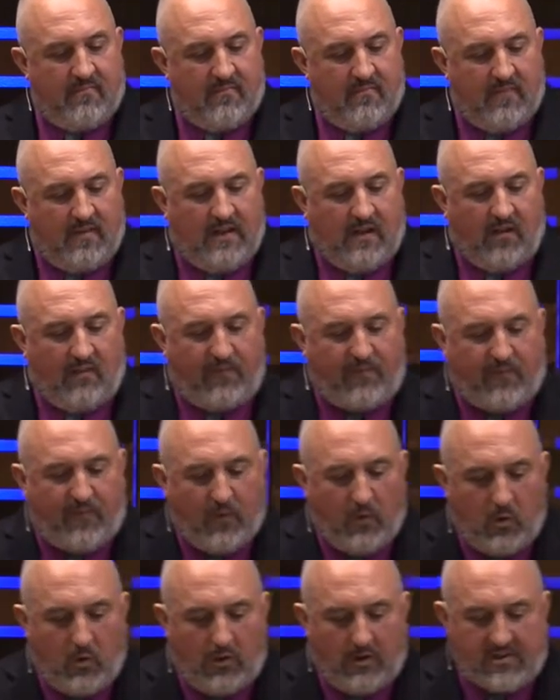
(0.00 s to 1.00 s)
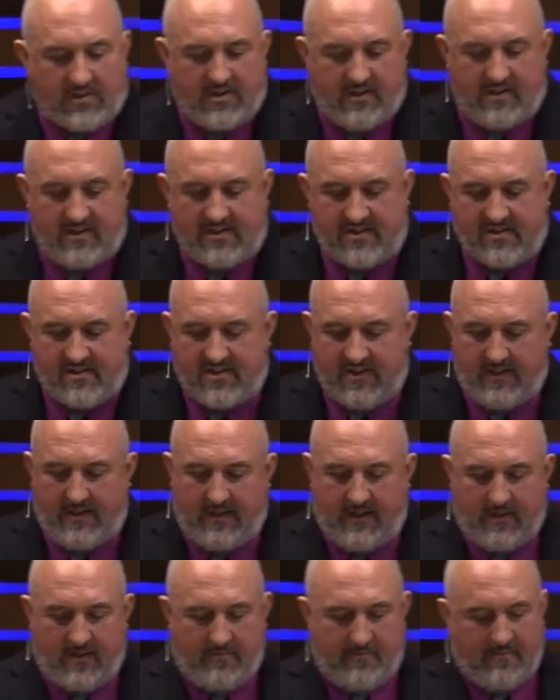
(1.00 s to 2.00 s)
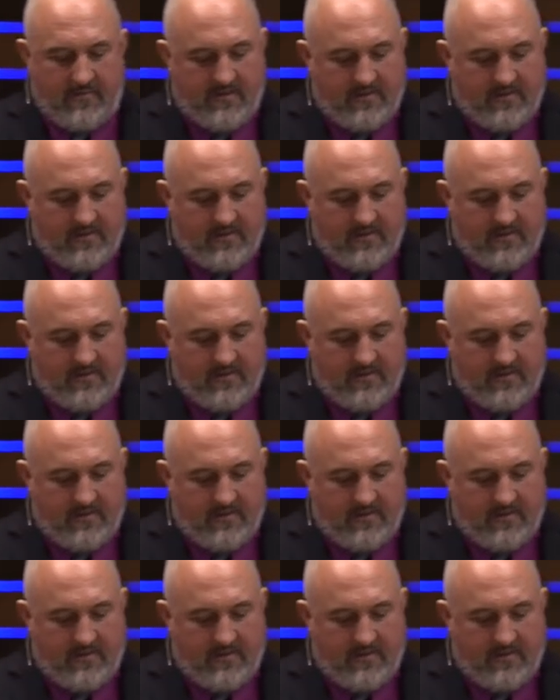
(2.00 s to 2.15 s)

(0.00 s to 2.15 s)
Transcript: They are foolishness to him.